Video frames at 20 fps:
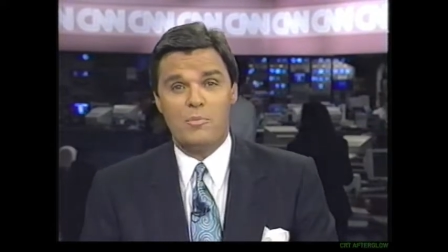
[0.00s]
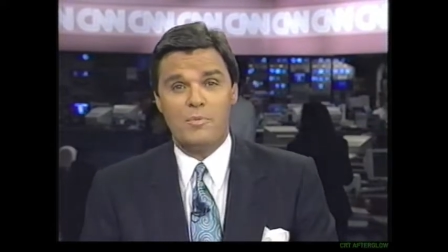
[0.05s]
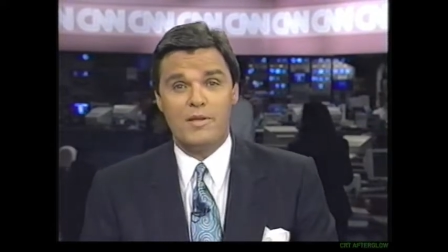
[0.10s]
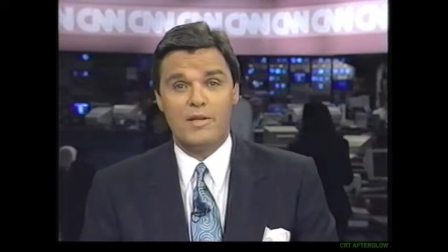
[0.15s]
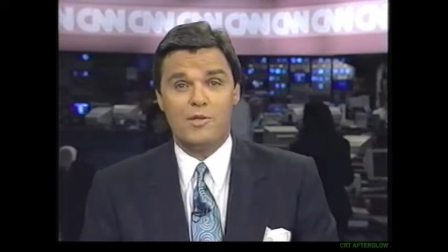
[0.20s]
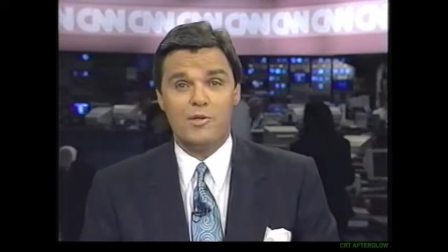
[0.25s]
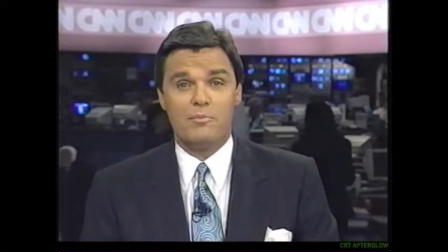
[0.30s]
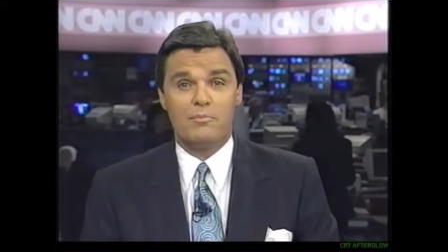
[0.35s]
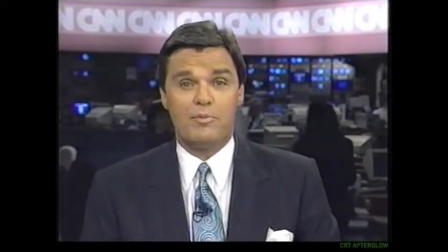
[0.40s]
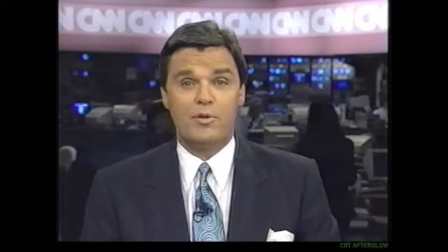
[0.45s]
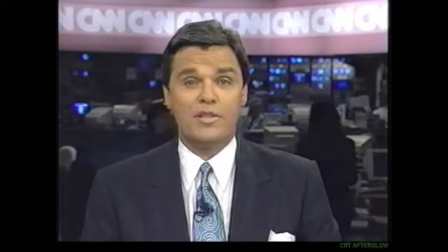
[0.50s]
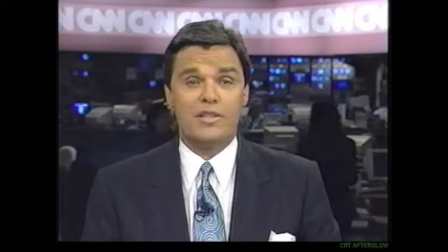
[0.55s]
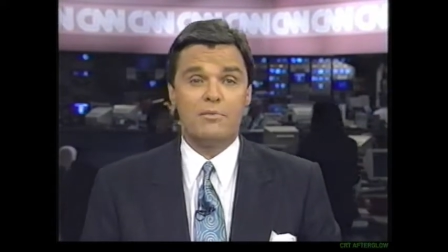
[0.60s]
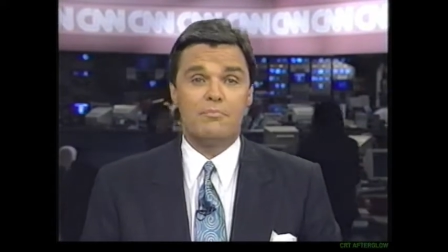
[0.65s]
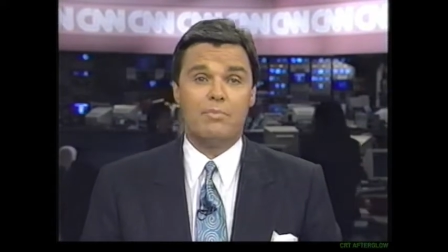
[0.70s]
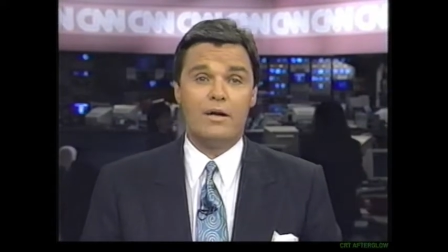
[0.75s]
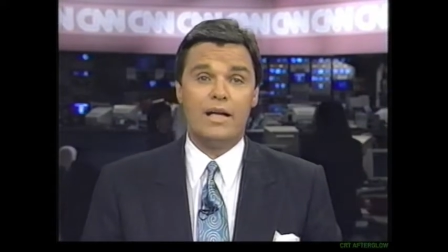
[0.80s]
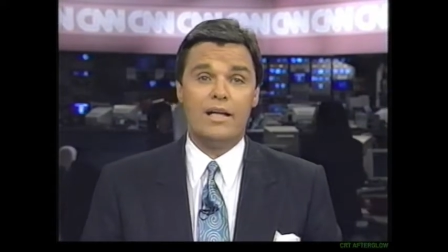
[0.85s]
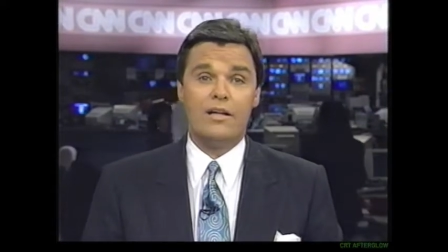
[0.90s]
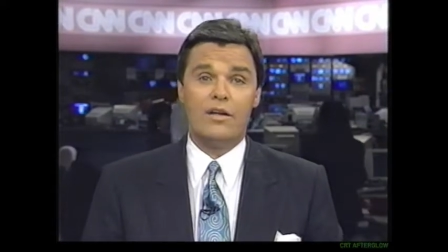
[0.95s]
hoping to
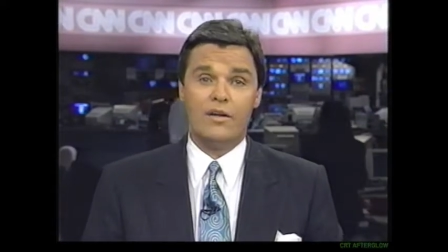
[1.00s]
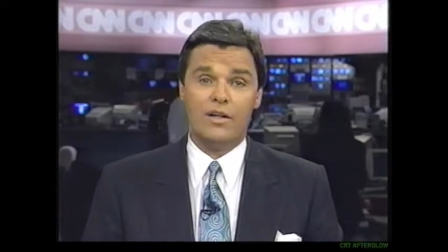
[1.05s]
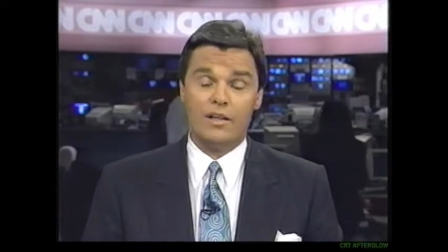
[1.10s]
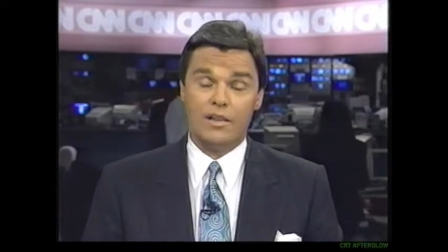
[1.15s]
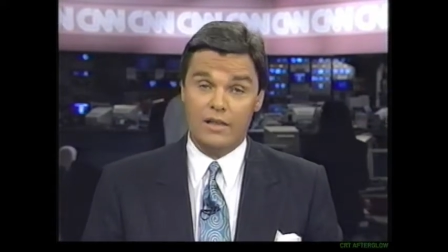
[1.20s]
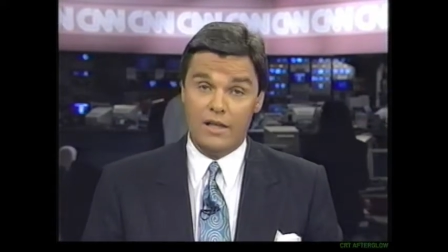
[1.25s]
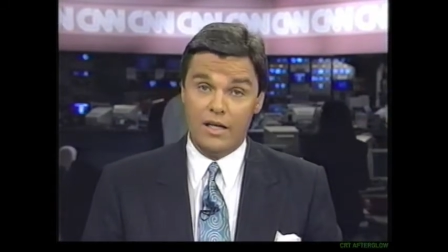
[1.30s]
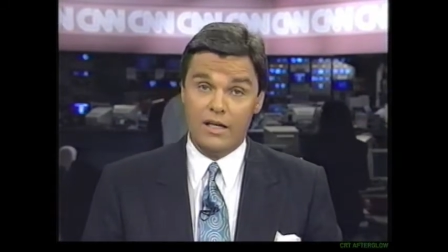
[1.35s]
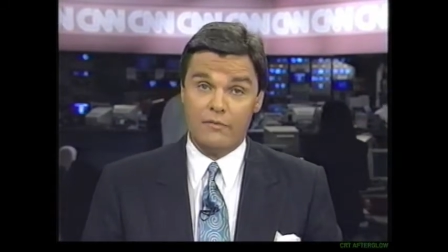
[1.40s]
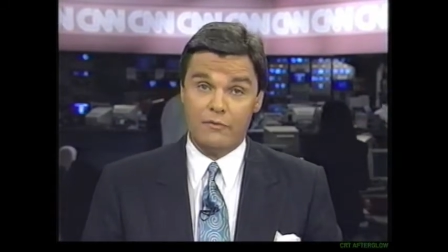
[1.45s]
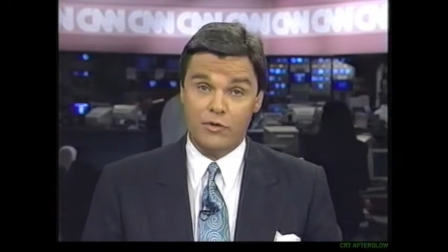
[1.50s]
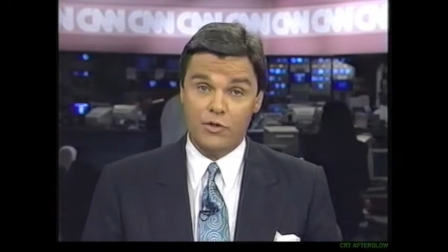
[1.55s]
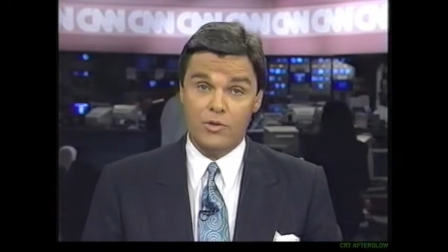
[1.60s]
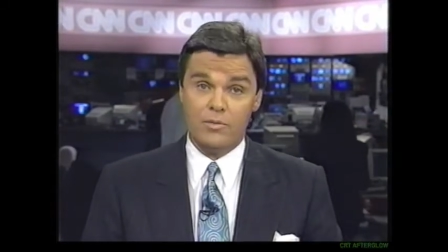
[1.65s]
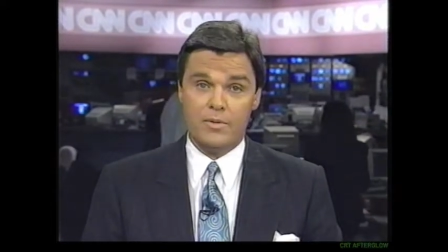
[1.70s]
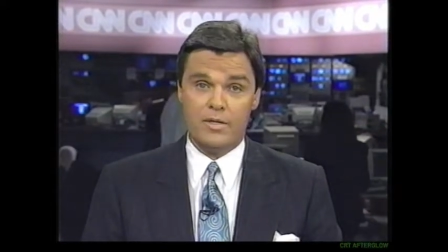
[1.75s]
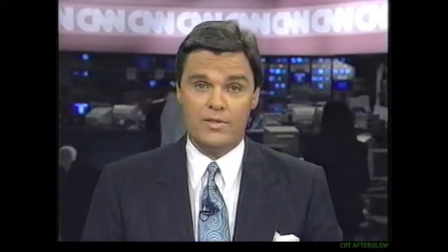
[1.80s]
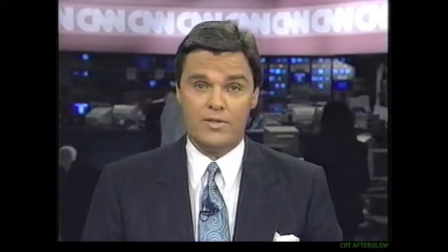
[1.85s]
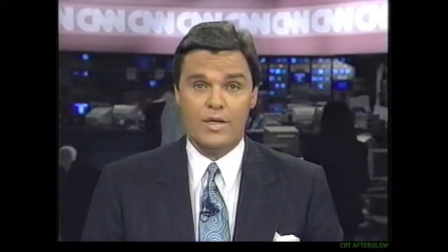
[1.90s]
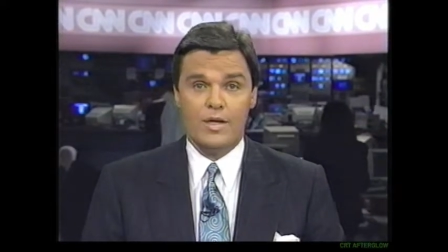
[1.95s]
put the bite on a lot of
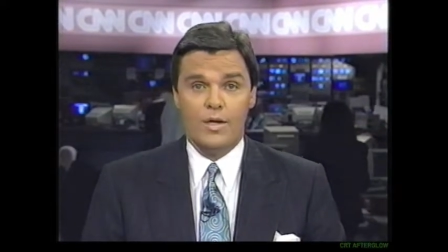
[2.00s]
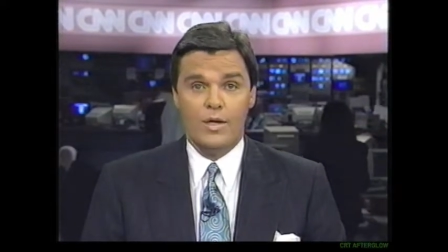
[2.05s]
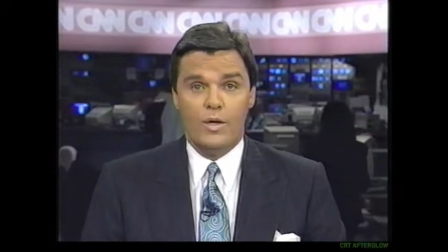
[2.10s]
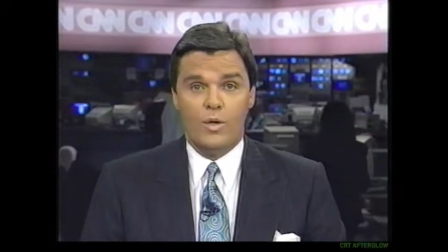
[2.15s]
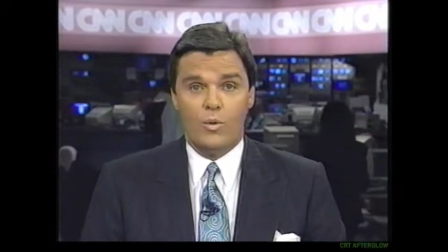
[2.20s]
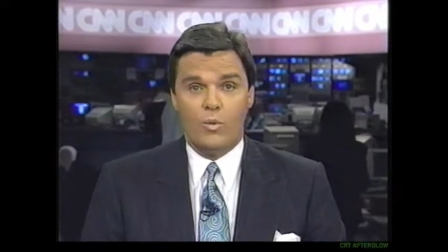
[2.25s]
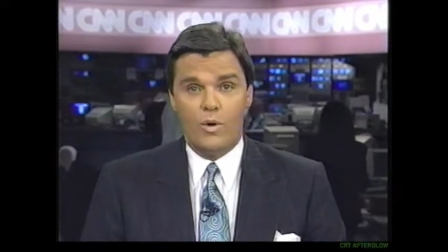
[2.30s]
humans.